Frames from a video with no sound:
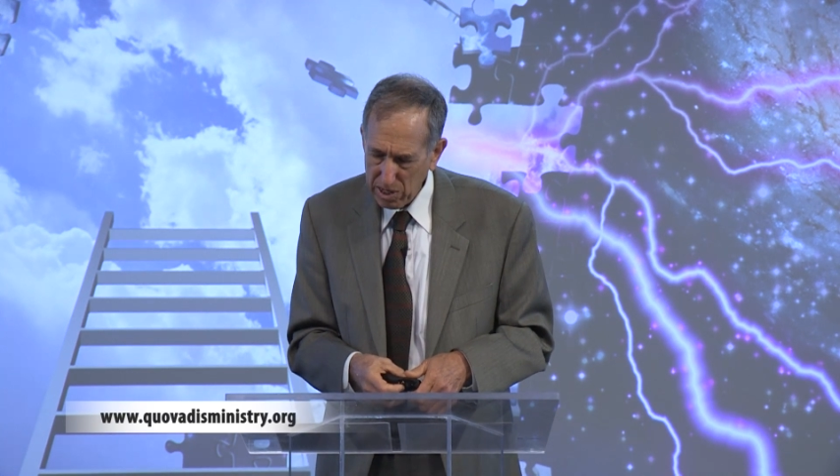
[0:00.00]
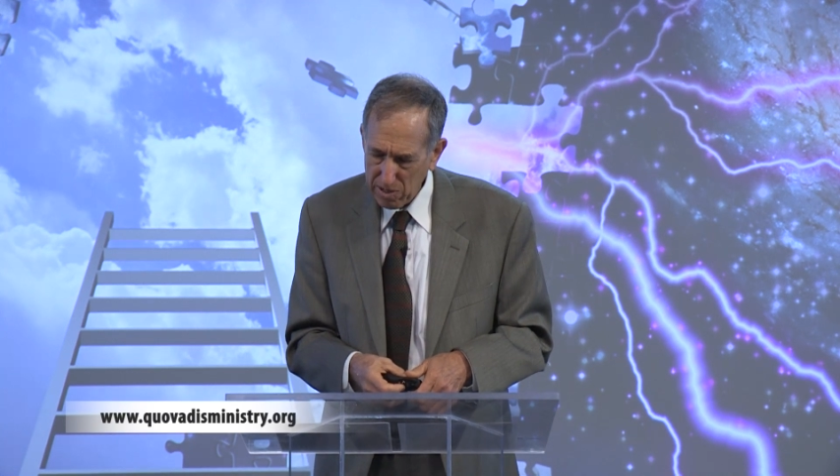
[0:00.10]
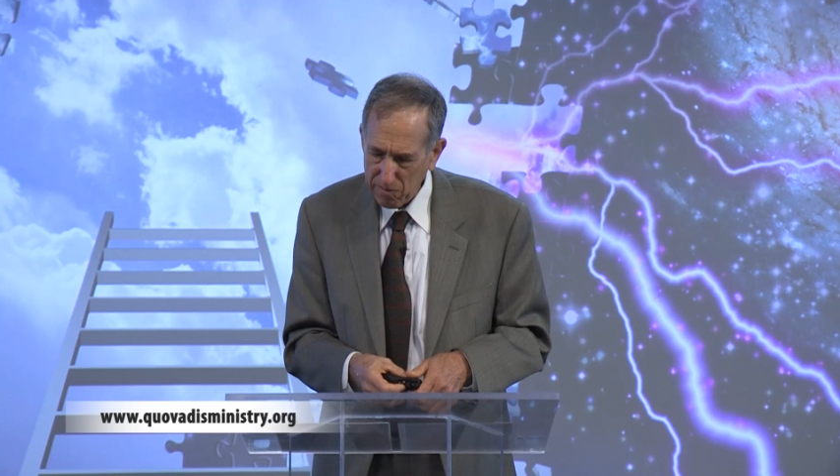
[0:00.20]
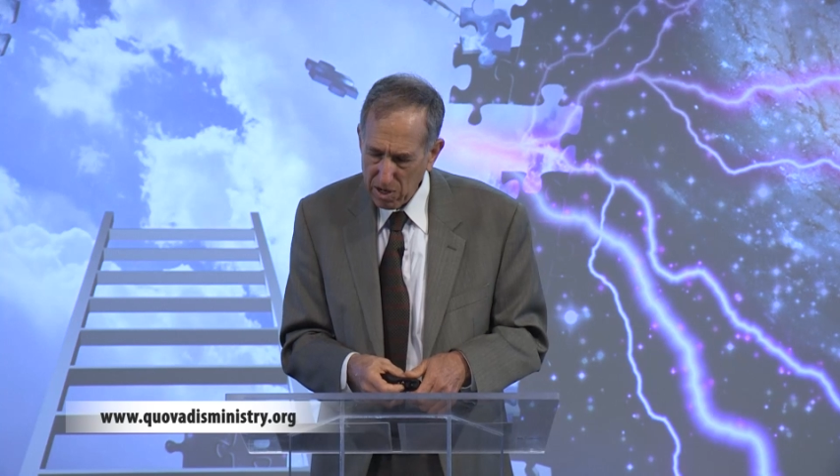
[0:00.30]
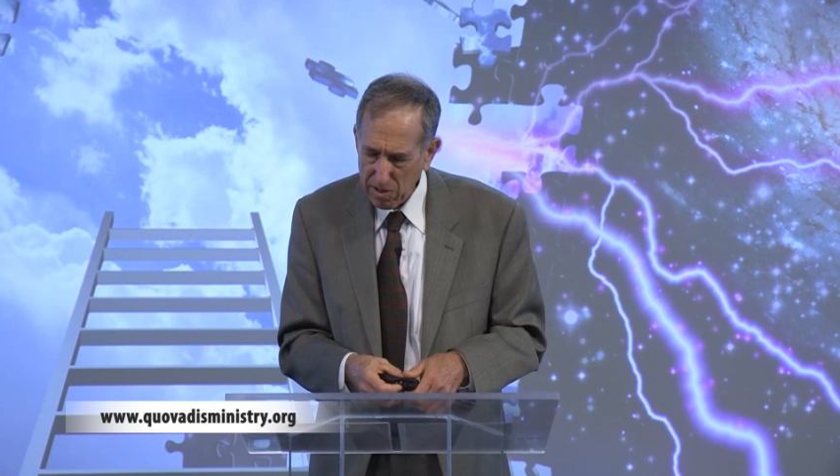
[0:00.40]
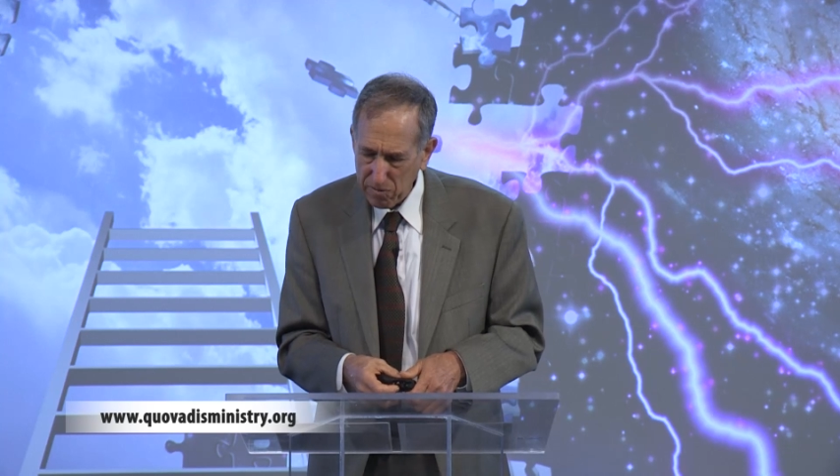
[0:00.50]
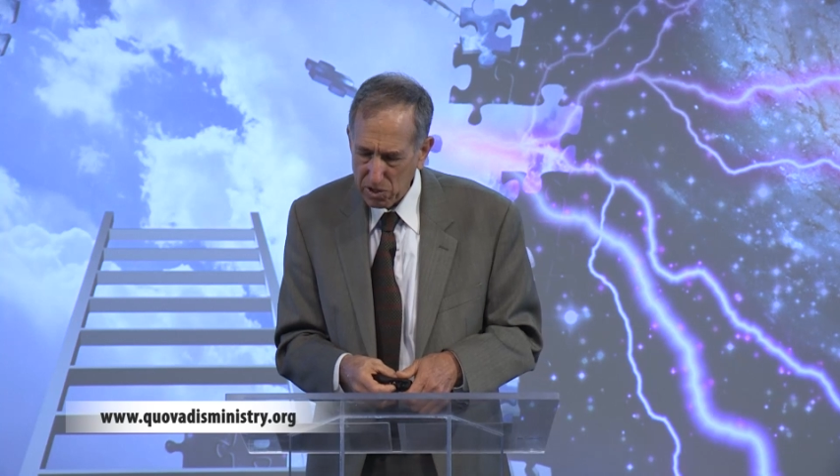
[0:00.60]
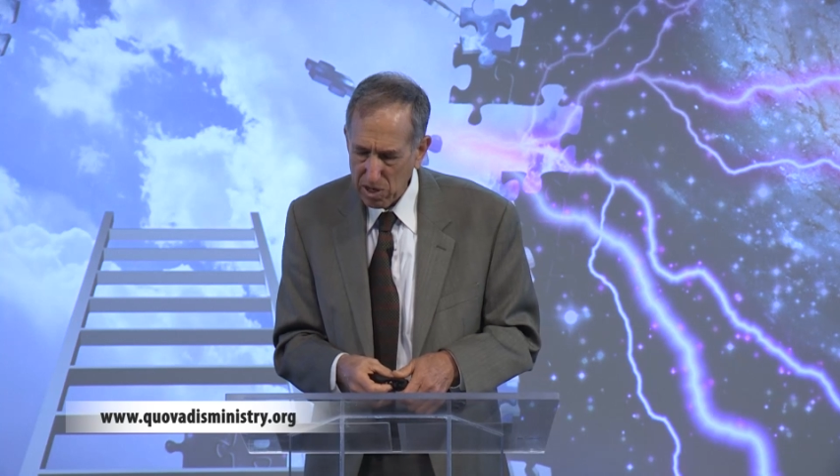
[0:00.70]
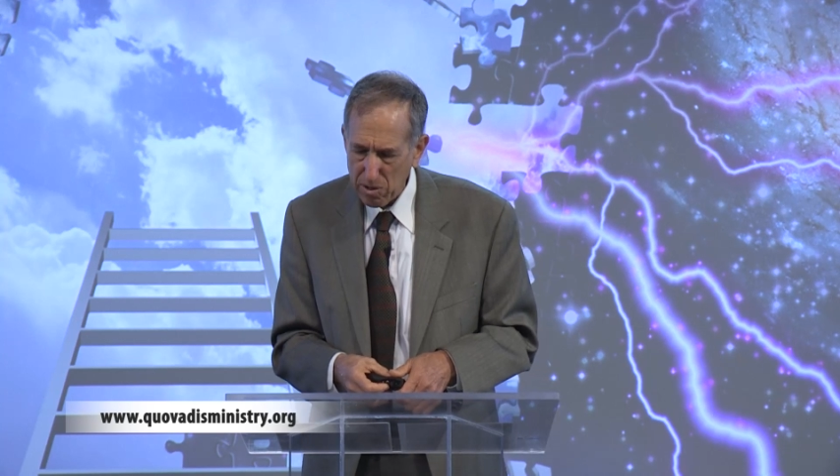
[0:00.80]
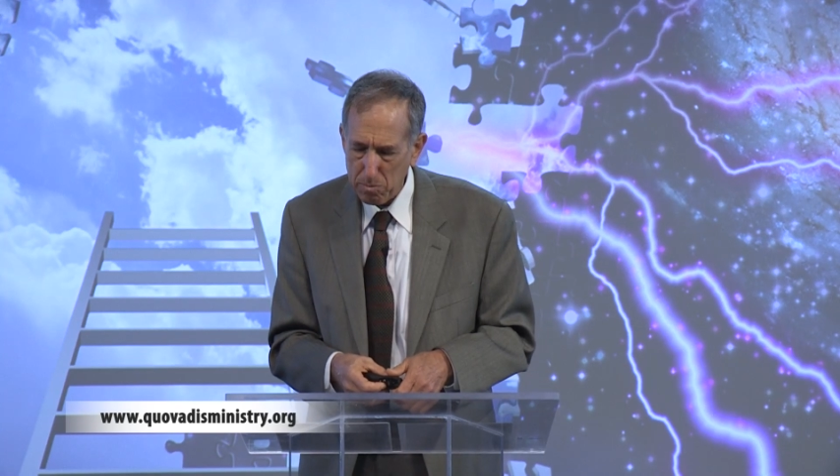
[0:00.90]
involved
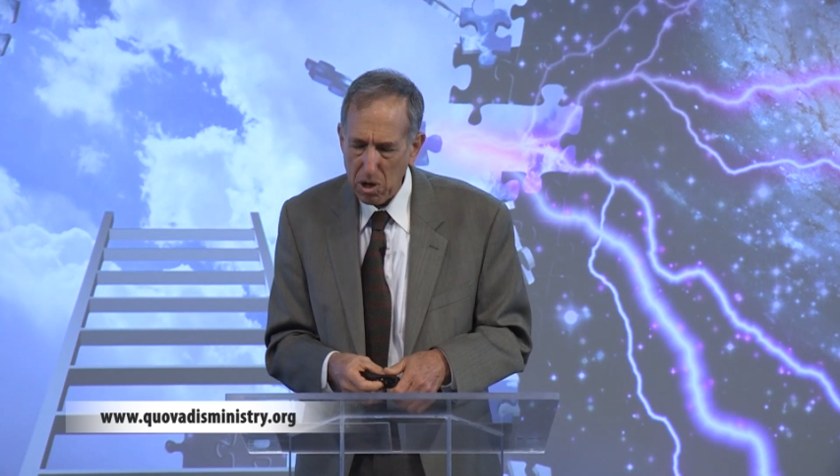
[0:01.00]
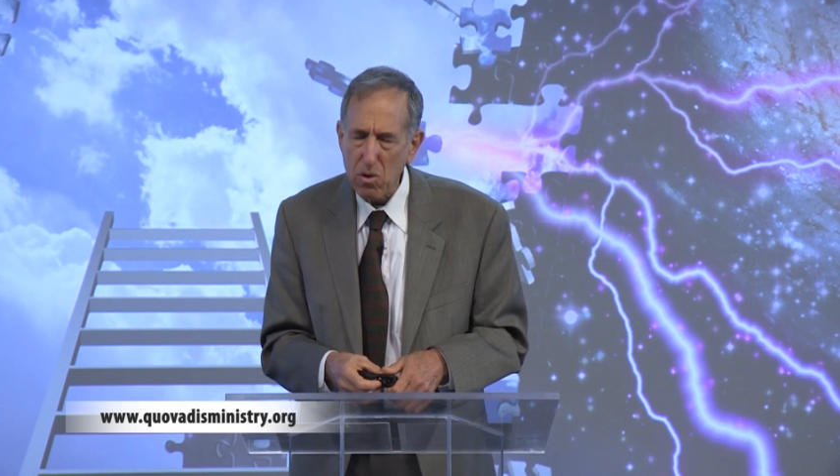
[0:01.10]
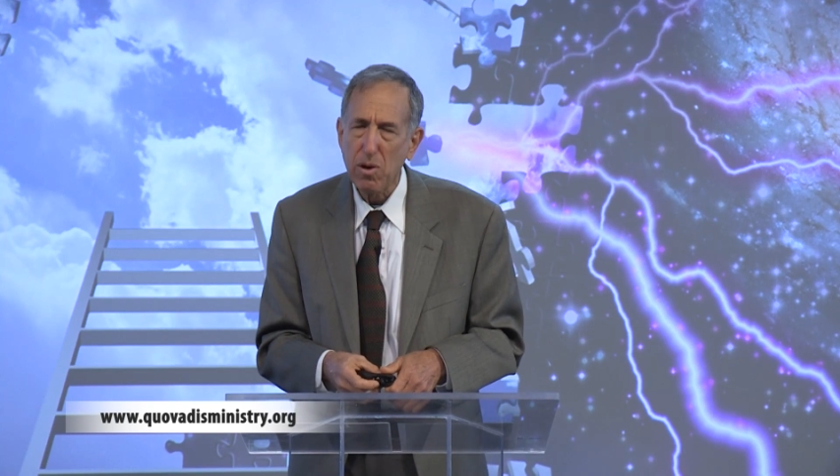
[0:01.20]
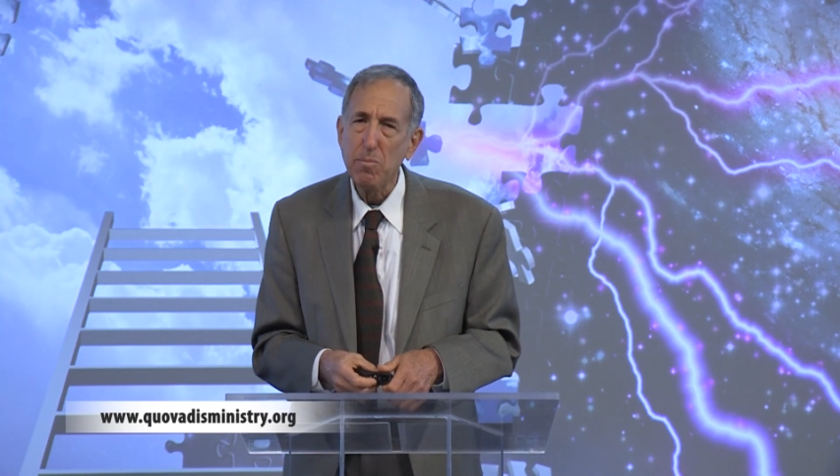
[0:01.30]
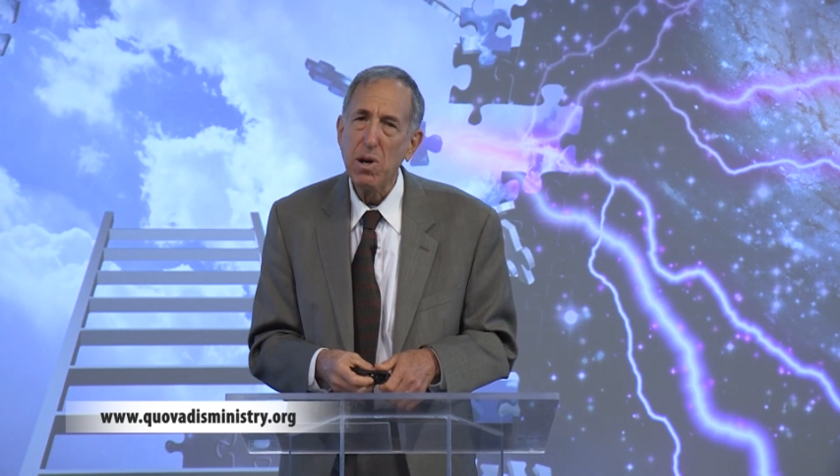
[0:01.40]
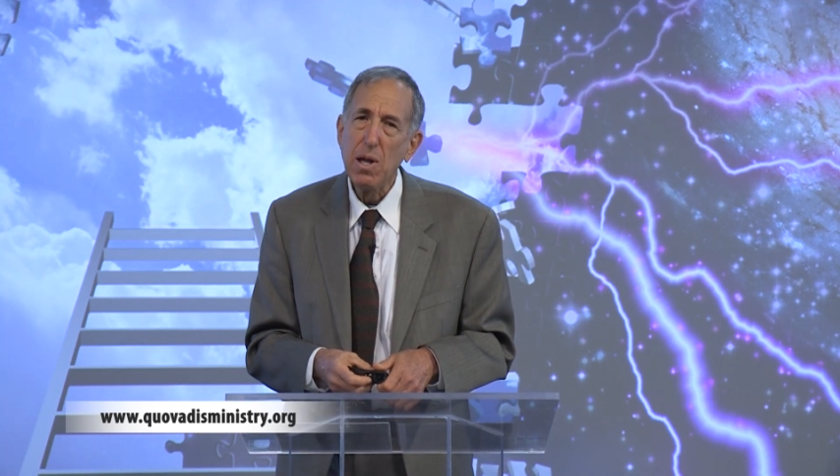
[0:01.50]
Jeroboam.